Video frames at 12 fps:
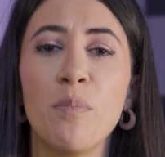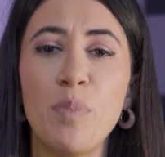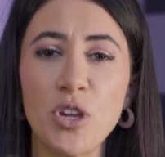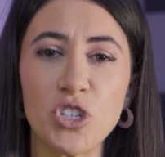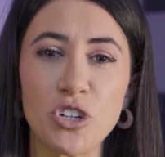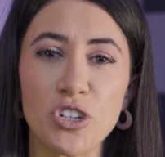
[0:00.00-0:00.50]

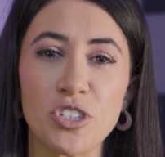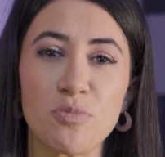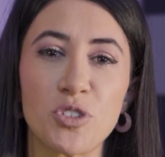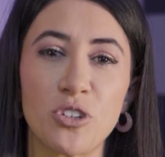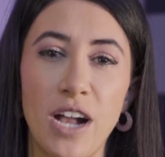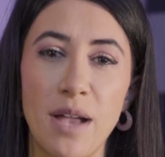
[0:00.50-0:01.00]
be sure to
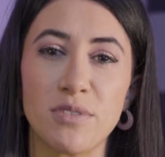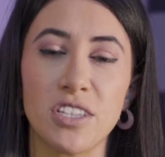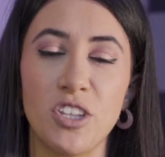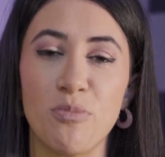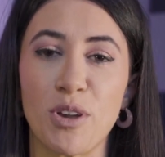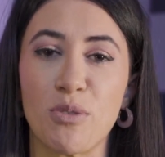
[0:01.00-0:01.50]
subscribe to
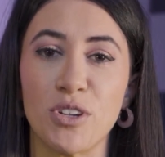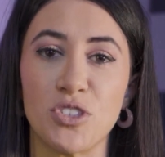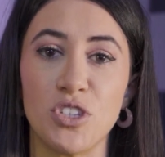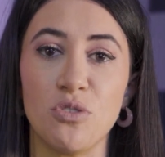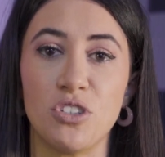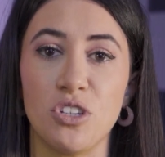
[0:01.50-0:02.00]
the
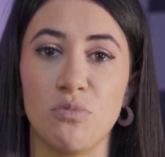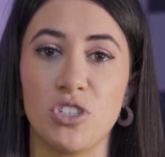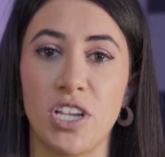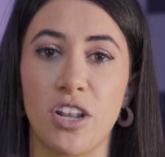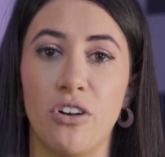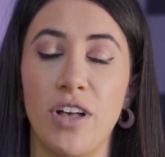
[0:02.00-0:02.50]
Ubiquitous YouTube
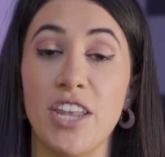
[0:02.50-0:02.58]
channel